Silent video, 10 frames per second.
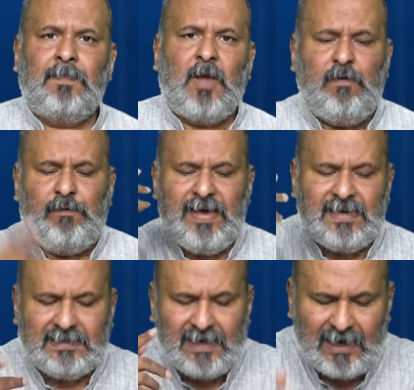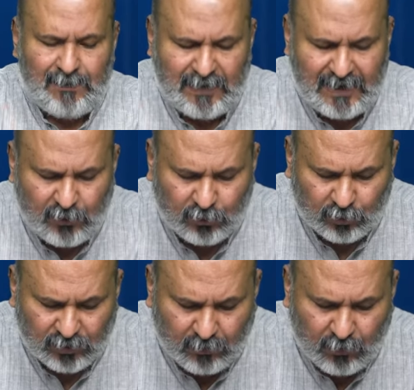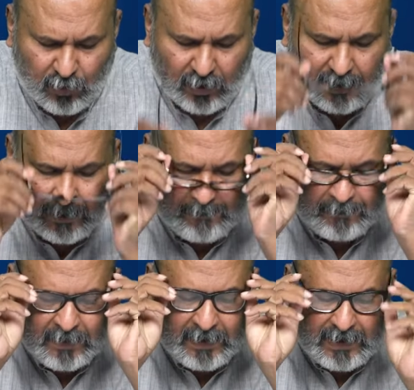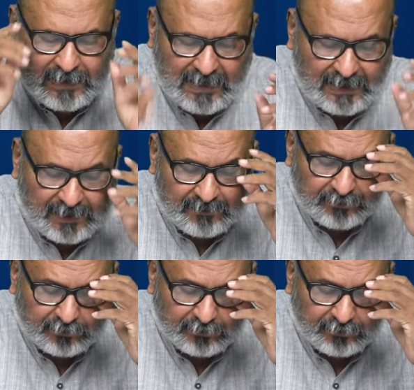How fair is that? Let me take you through some more data.